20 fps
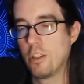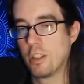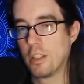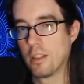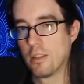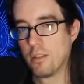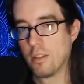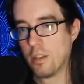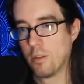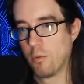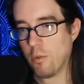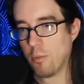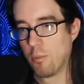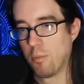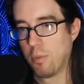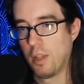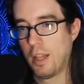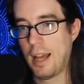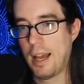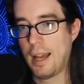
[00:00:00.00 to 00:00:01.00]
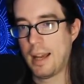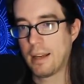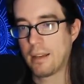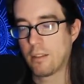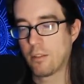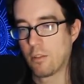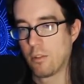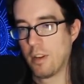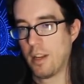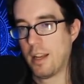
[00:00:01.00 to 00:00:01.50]
again, you know, with
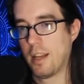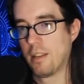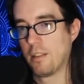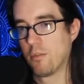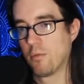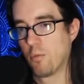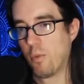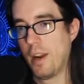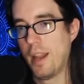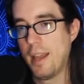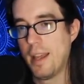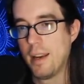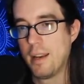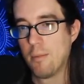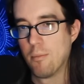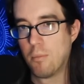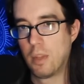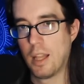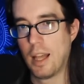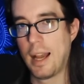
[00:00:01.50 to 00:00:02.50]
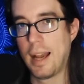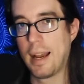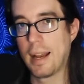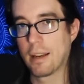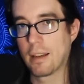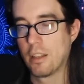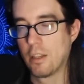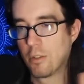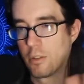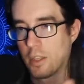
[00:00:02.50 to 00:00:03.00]
black, or it has red and
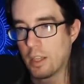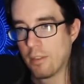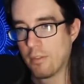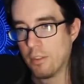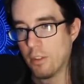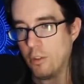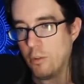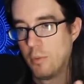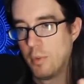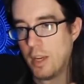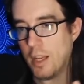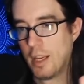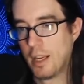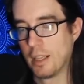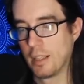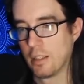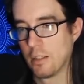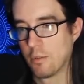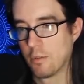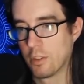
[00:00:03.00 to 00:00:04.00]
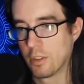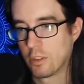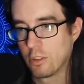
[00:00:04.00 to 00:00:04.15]
black, you know, kind of illuminating, you know,